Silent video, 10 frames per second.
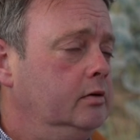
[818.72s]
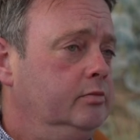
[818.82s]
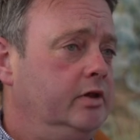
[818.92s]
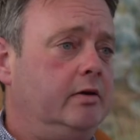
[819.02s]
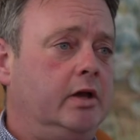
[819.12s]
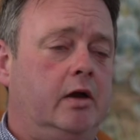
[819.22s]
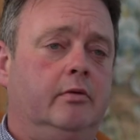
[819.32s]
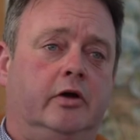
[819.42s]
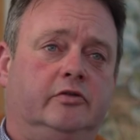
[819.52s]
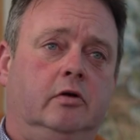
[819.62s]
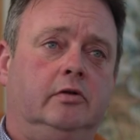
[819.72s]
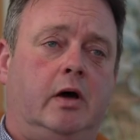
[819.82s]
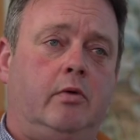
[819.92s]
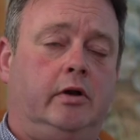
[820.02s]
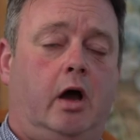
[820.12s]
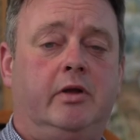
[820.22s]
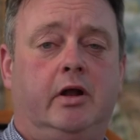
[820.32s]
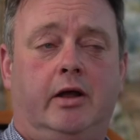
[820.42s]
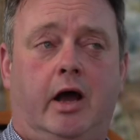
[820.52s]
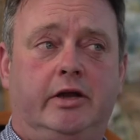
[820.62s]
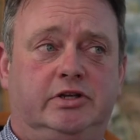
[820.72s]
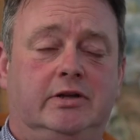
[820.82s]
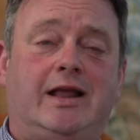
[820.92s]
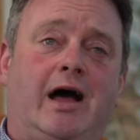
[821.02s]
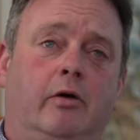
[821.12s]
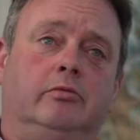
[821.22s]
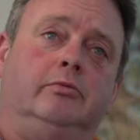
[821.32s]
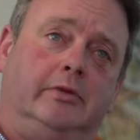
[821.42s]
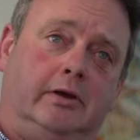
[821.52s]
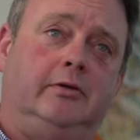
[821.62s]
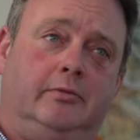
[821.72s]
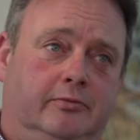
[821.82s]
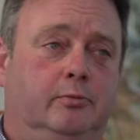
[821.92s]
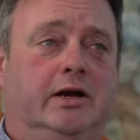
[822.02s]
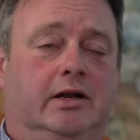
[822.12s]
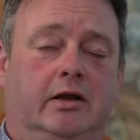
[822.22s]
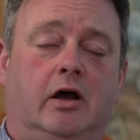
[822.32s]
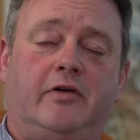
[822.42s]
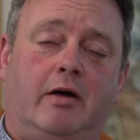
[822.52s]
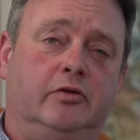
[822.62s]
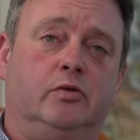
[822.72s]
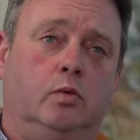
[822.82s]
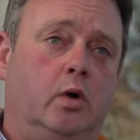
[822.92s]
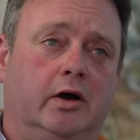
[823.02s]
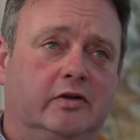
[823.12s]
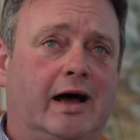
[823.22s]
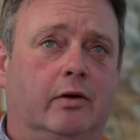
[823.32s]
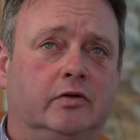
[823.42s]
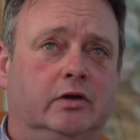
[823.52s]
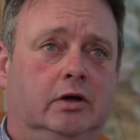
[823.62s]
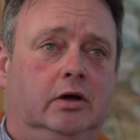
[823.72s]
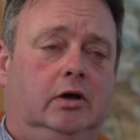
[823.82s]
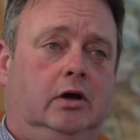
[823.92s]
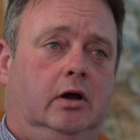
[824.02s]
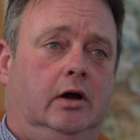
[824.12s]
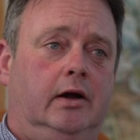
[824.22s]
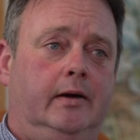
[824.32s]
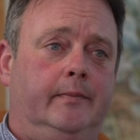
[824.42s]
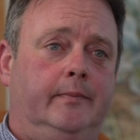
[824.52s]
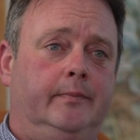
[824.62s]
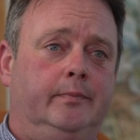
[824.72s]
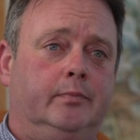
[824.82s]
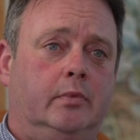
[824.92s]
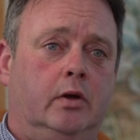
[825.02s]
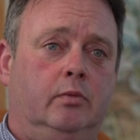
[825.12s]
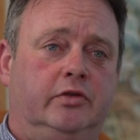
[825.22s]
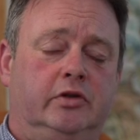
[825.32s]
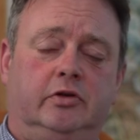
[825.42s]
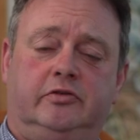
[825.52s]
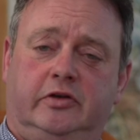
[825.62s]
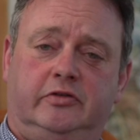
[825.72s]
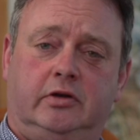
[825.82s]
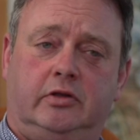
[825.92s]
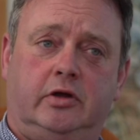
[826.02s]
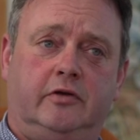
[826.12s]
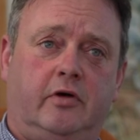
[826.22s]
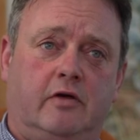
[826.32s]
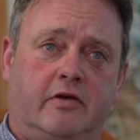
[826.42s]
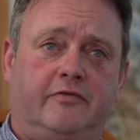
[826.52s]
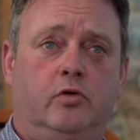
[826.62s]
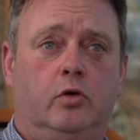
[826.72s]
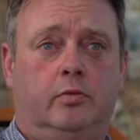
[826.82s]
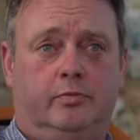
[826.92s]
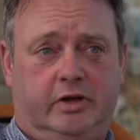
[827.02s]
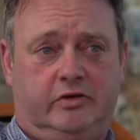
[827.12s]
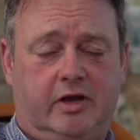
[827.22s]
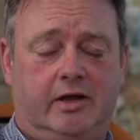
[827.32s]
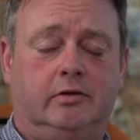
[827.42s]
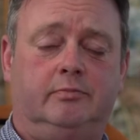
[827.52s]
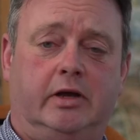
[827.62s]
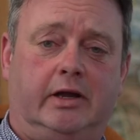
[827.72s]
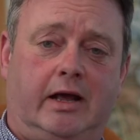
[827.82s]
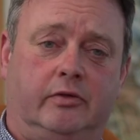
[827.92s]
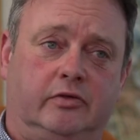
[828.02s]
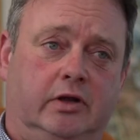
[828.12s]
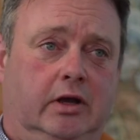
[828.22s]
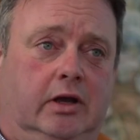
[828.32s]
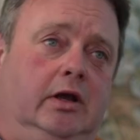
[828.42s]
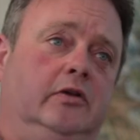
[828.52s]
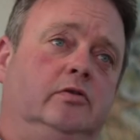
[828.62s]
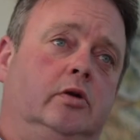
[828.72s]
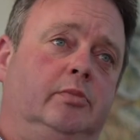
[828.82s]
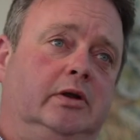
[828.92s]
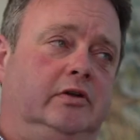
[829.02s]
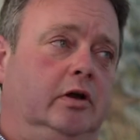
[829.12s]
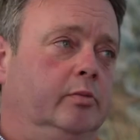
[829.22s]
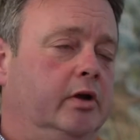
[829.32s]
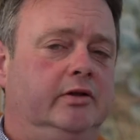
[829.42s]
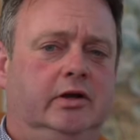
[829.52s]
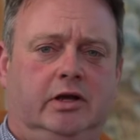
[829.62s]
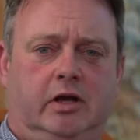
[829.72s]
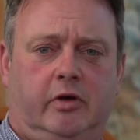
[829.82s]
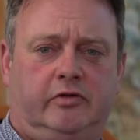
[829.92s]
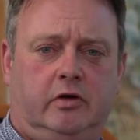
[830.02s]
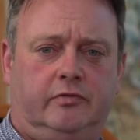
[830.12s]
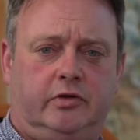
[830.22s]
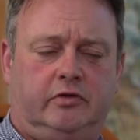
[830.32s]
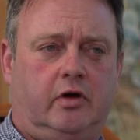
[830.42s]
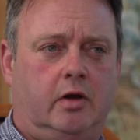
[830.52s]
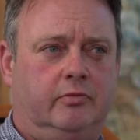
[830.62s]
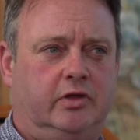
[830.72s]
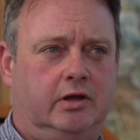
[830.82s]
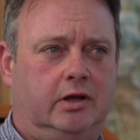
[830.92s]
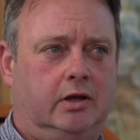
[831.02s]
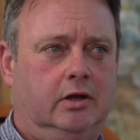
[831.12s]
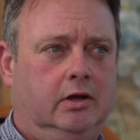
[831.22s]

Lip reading: But there you go, I sold that one. I mean, I actually now, weirdly enough, how it's all worked out, with the new 16-35 f4.PZ being announced, it's not a big deal, but I did kick myself at the time thinking,